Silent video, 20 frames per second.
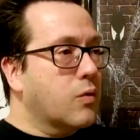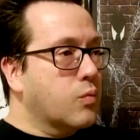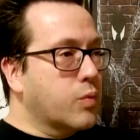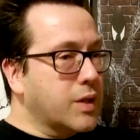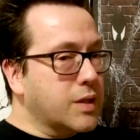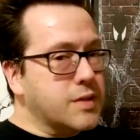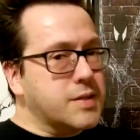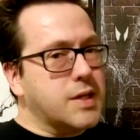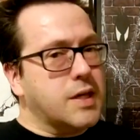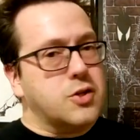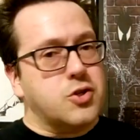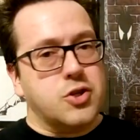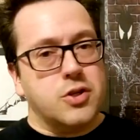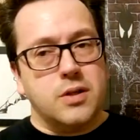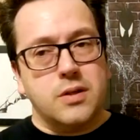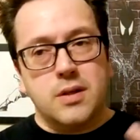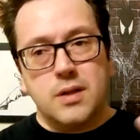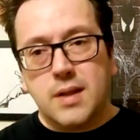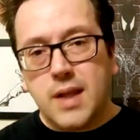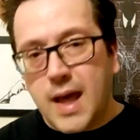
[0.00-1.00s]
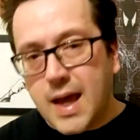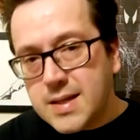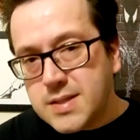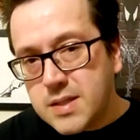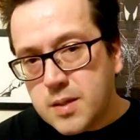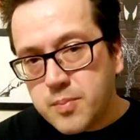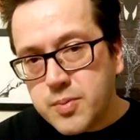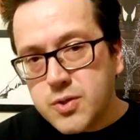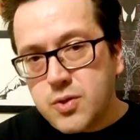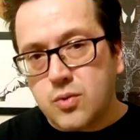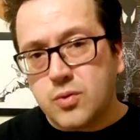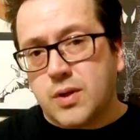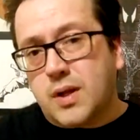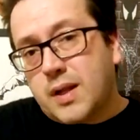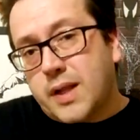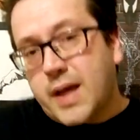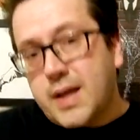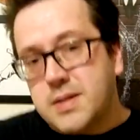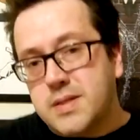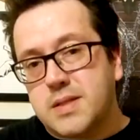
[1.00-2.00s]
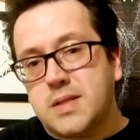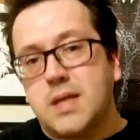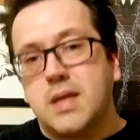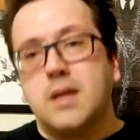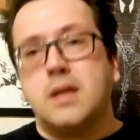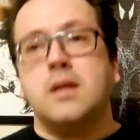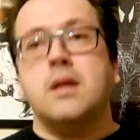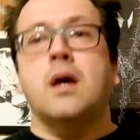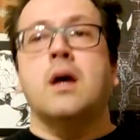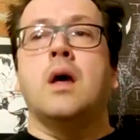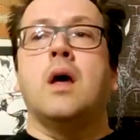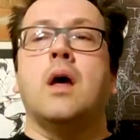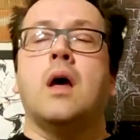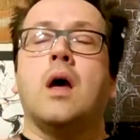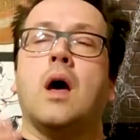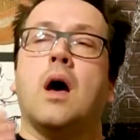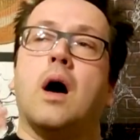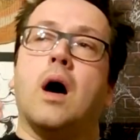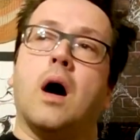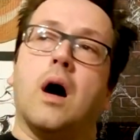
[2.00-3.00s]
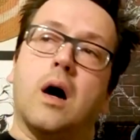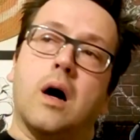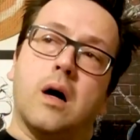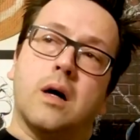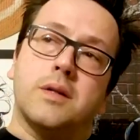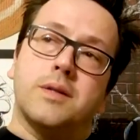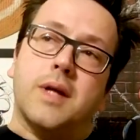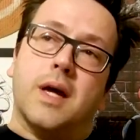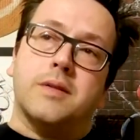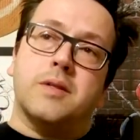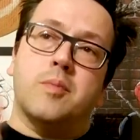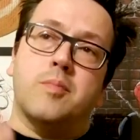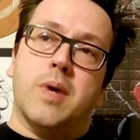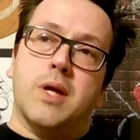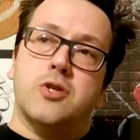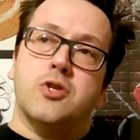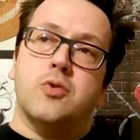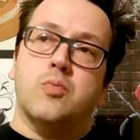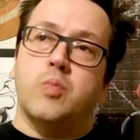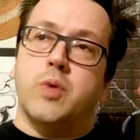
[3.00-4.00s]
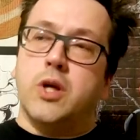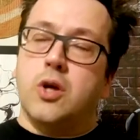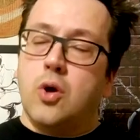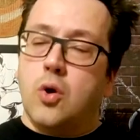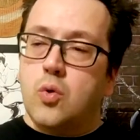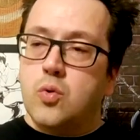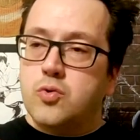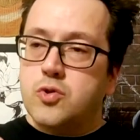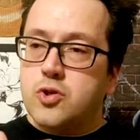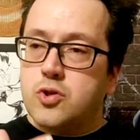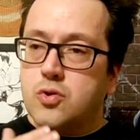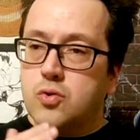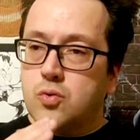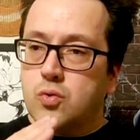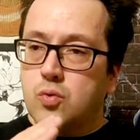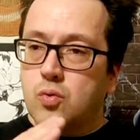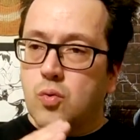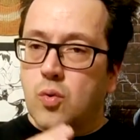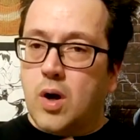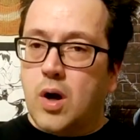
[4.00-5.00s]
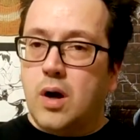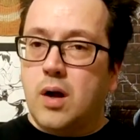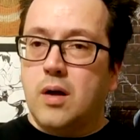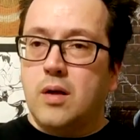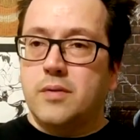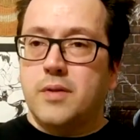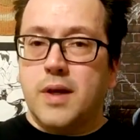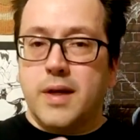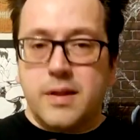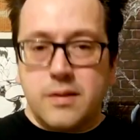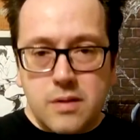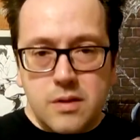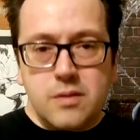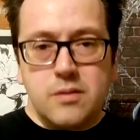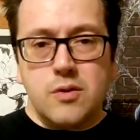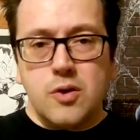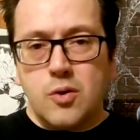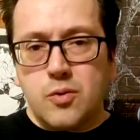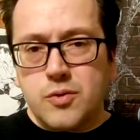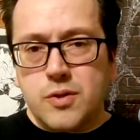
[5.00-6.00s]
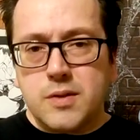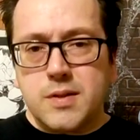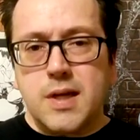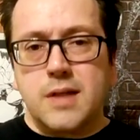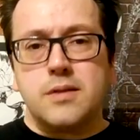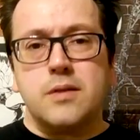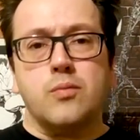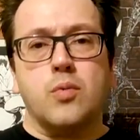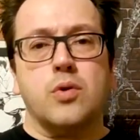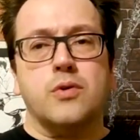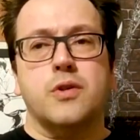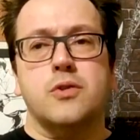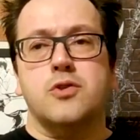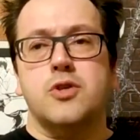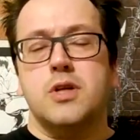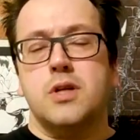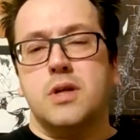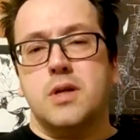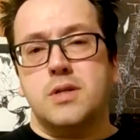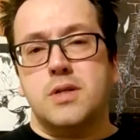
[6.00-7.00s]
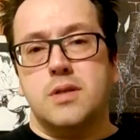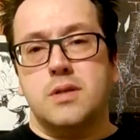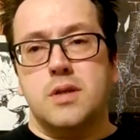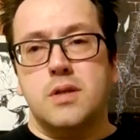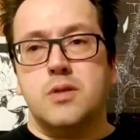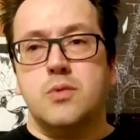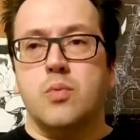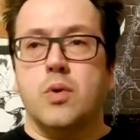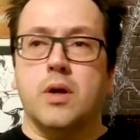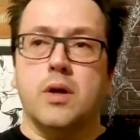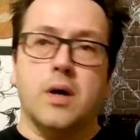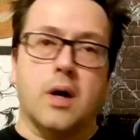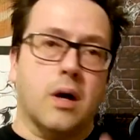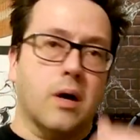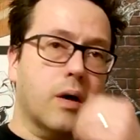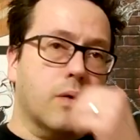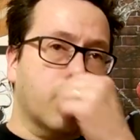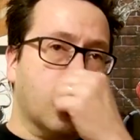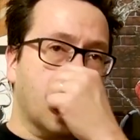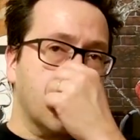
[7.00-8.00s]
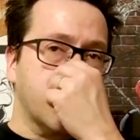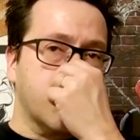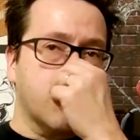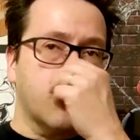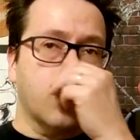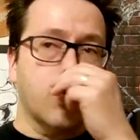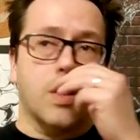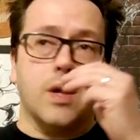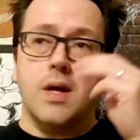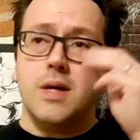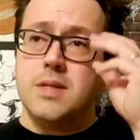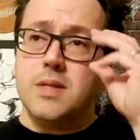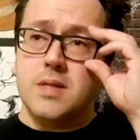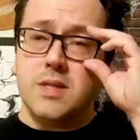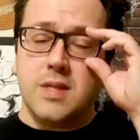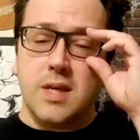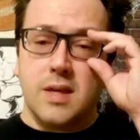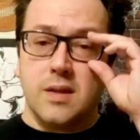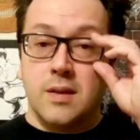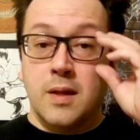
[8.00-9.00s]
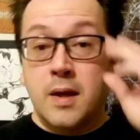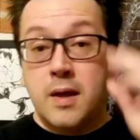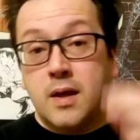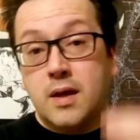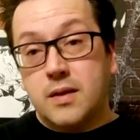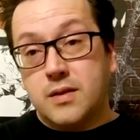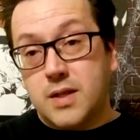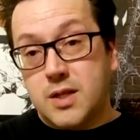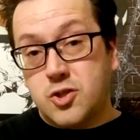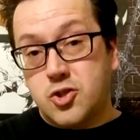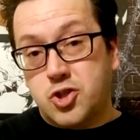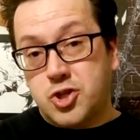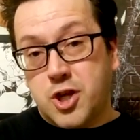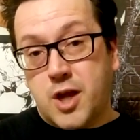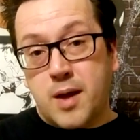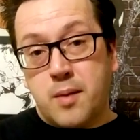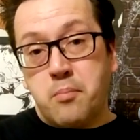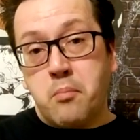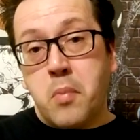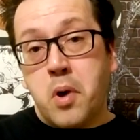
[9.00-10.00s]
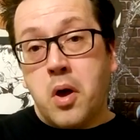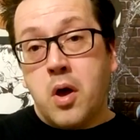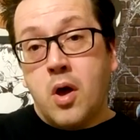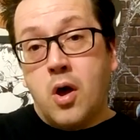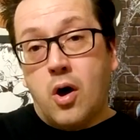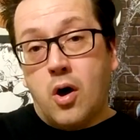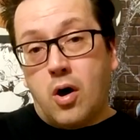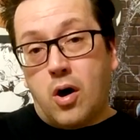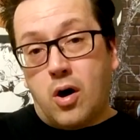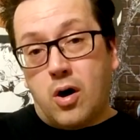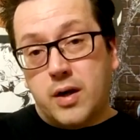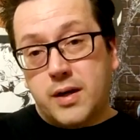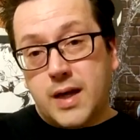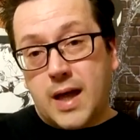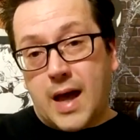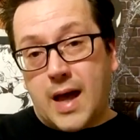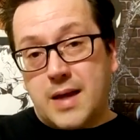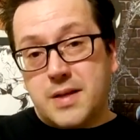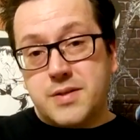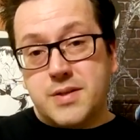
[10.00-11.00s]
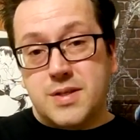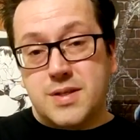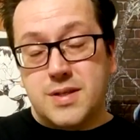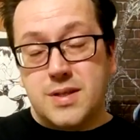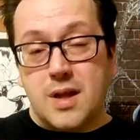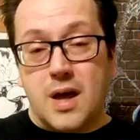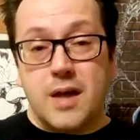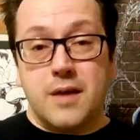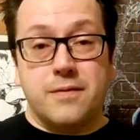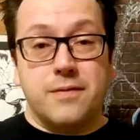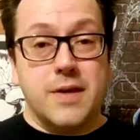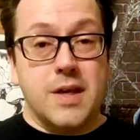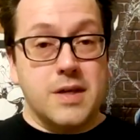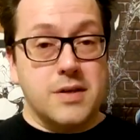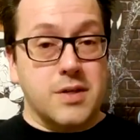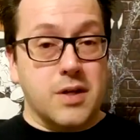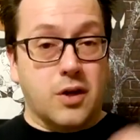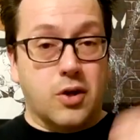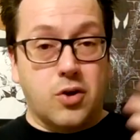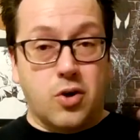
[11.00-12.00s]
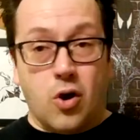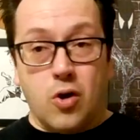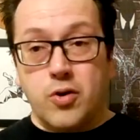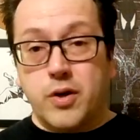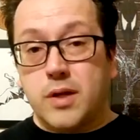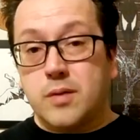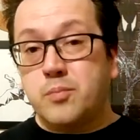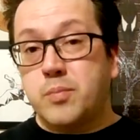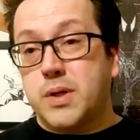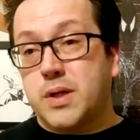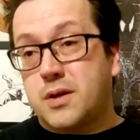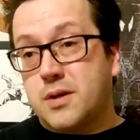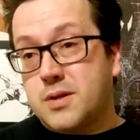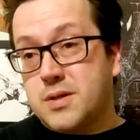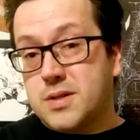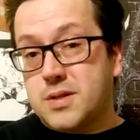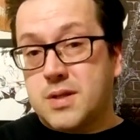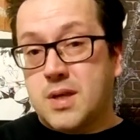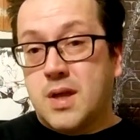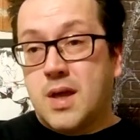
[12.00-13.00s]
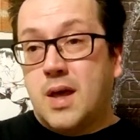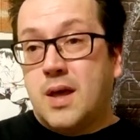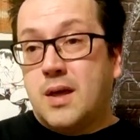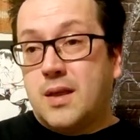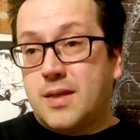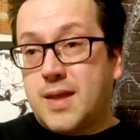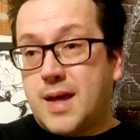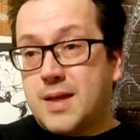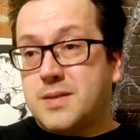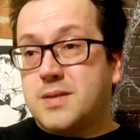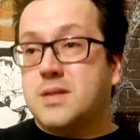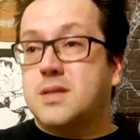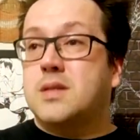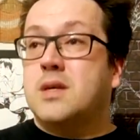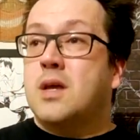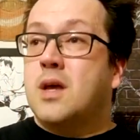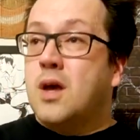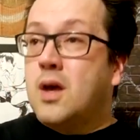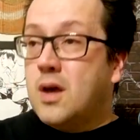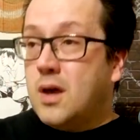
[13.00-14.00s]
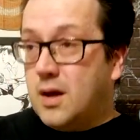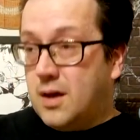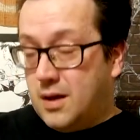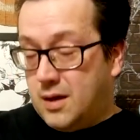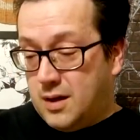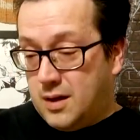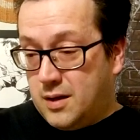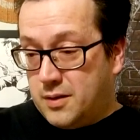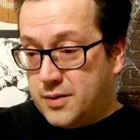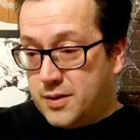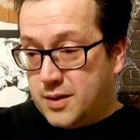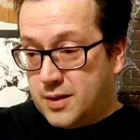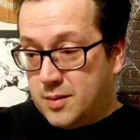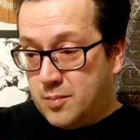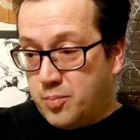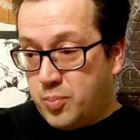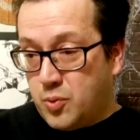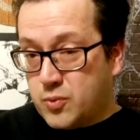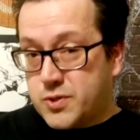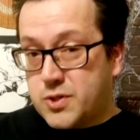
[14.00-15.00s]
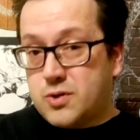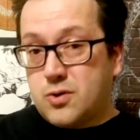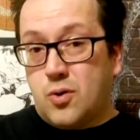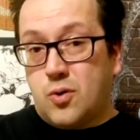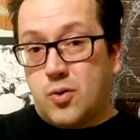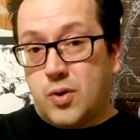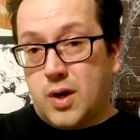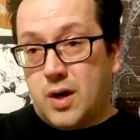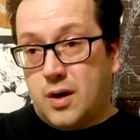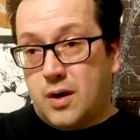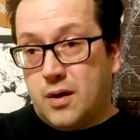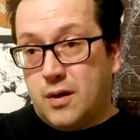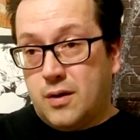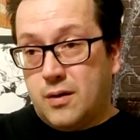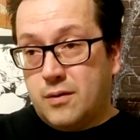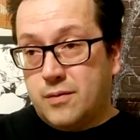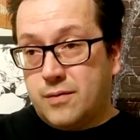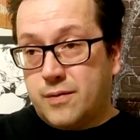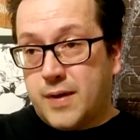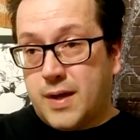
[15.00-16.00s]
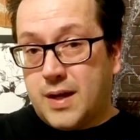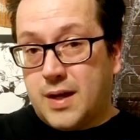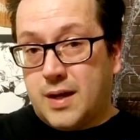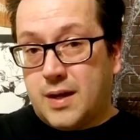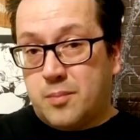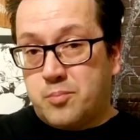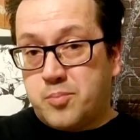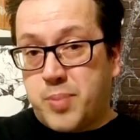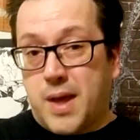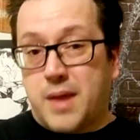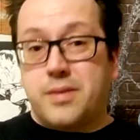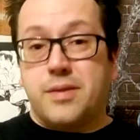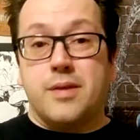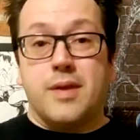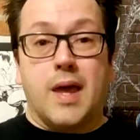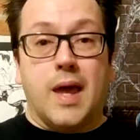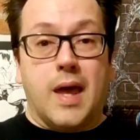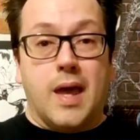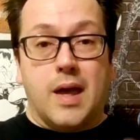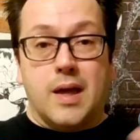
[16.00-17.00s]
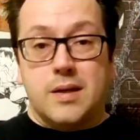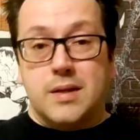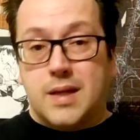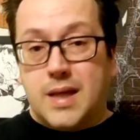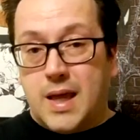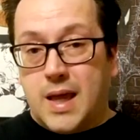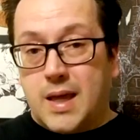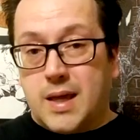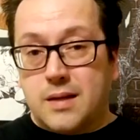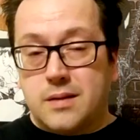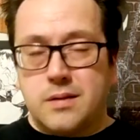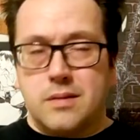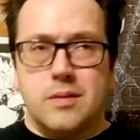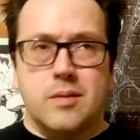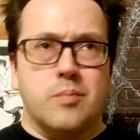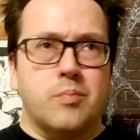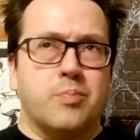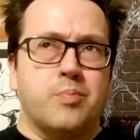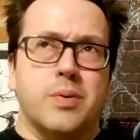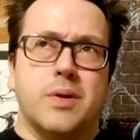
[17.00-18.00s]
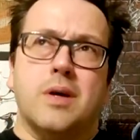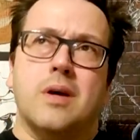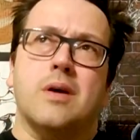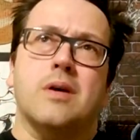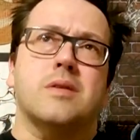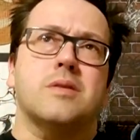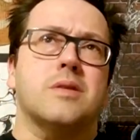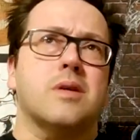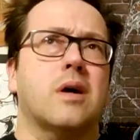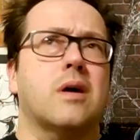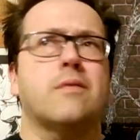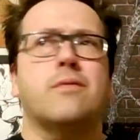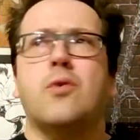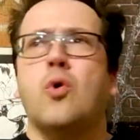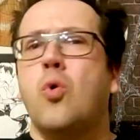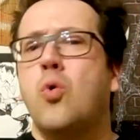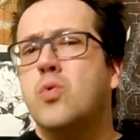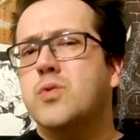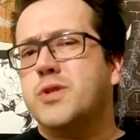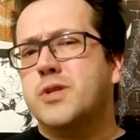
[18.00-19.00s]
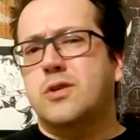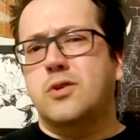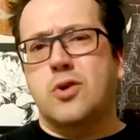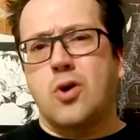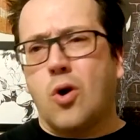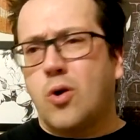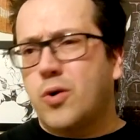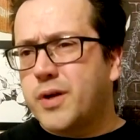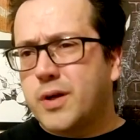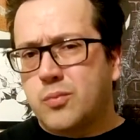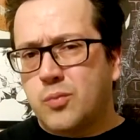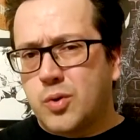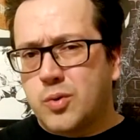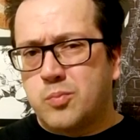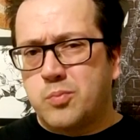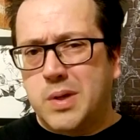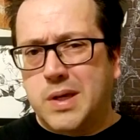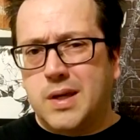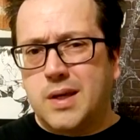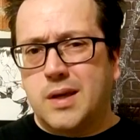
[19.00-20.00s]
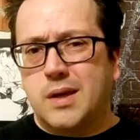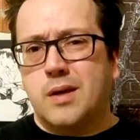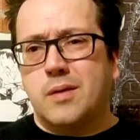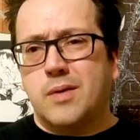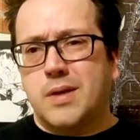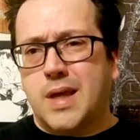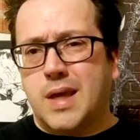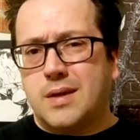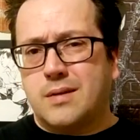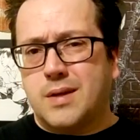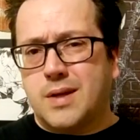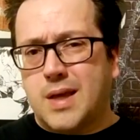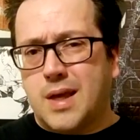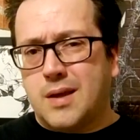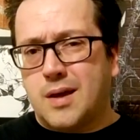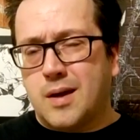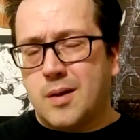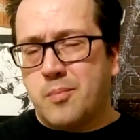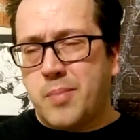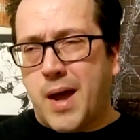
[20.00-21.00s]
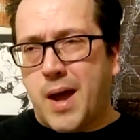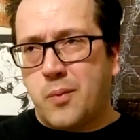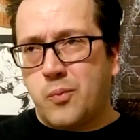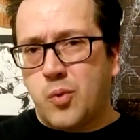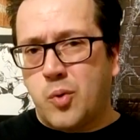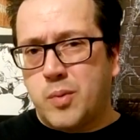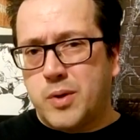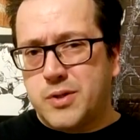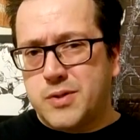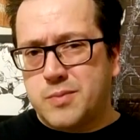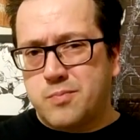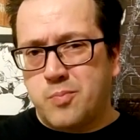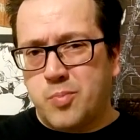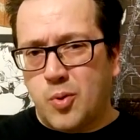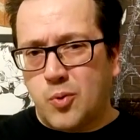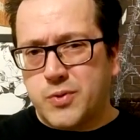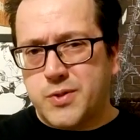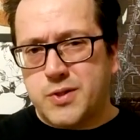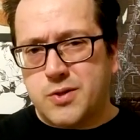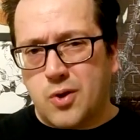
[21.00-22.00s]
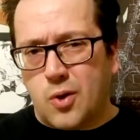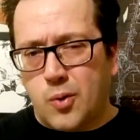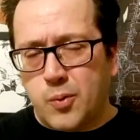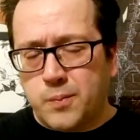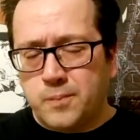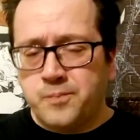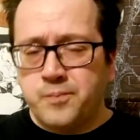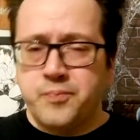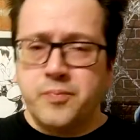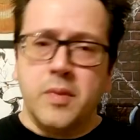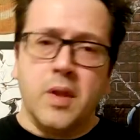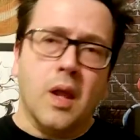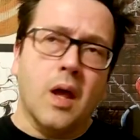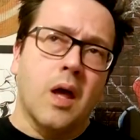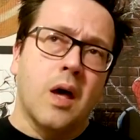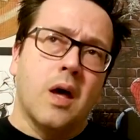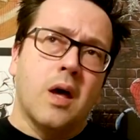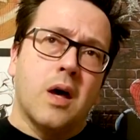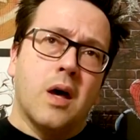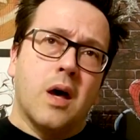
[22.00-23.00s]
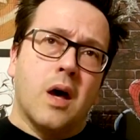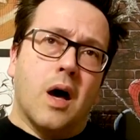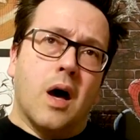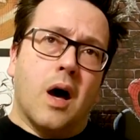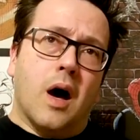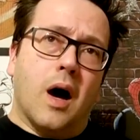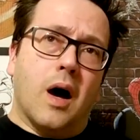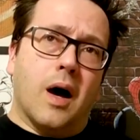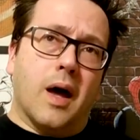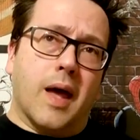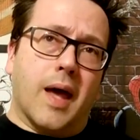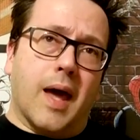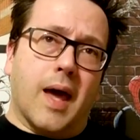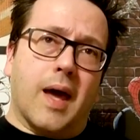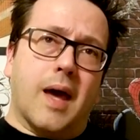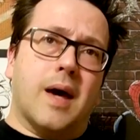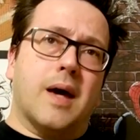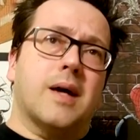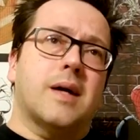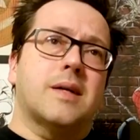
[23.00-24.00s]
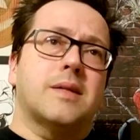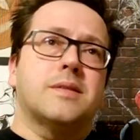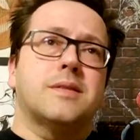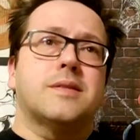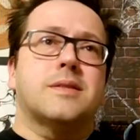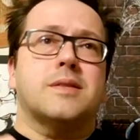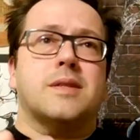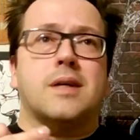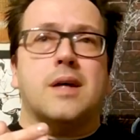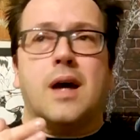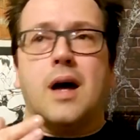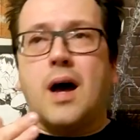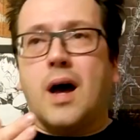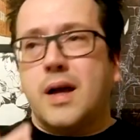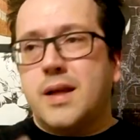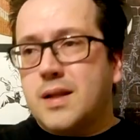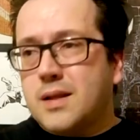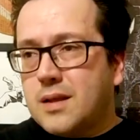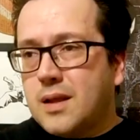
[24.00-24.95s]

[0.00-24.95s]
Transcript: realization in the last episode, in the last scene, not to mention we go to, detective work that she does in this one. Of course, she realizes that the gem on Alice's knife is a garnet because that's the birthstone of Beth and Kate. Because, of course, Garnet would be a Batwoman's birthstone. And I